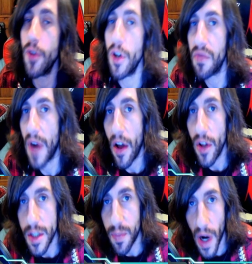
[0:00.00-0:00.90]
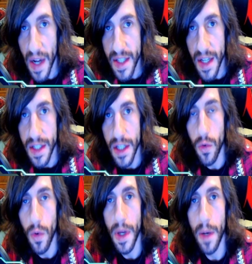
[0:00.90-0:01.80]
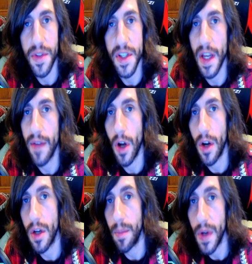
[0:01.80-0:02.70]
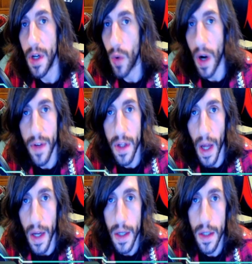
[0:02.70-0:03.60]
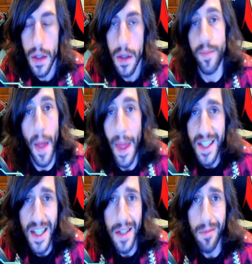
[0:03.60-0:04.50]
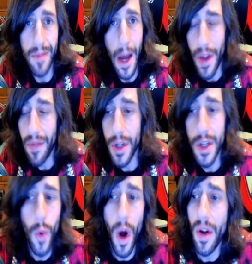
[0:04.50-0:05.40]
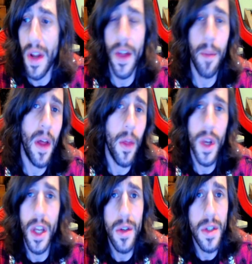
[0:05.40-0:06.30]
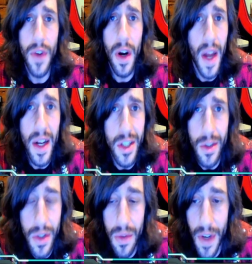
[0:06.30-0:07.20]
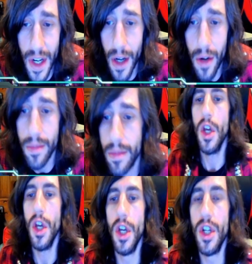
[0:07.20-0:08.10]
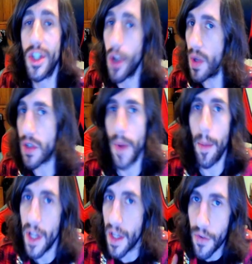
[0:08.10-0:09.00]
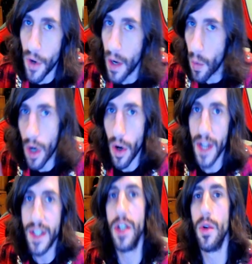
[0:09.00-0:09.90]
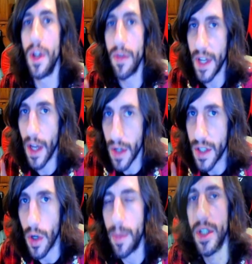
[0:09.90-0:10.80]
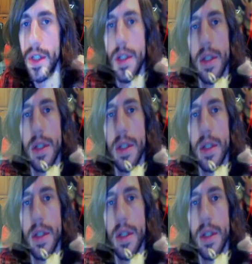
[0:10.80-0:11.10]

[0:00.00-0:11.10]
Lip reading: your file is processed, you will be able to save it on your computer wherever you like. And that's it. Now we have a good quality thumbnail that we can use for our next YouTube video. Just always remember to give credit where credit's due in your video descriptions.